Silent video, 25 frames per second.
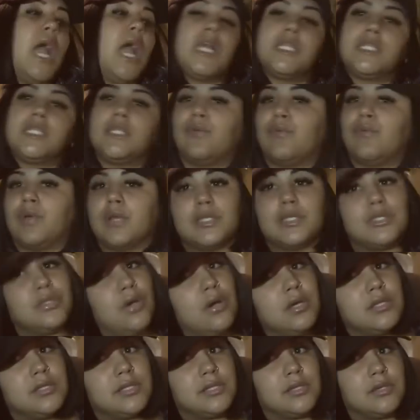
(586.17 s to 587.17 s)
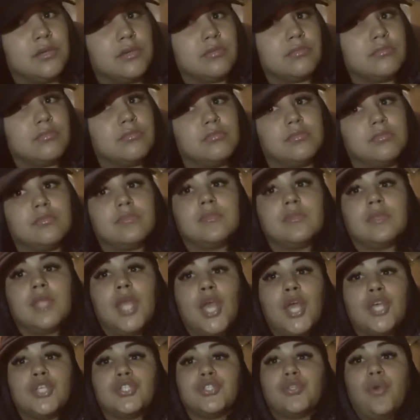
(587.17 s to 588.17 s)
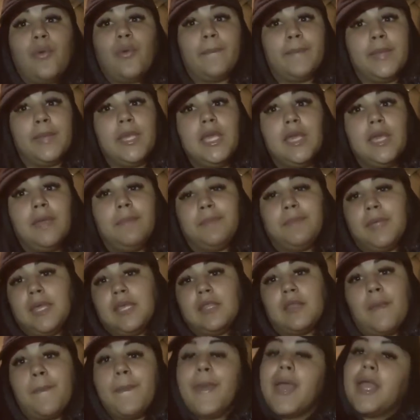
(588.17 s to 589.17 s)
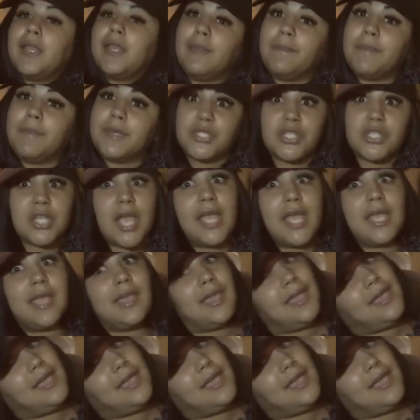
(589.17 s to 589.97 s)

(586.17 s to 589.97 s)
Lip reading: still want to talk to you. So me, being the petty bitch I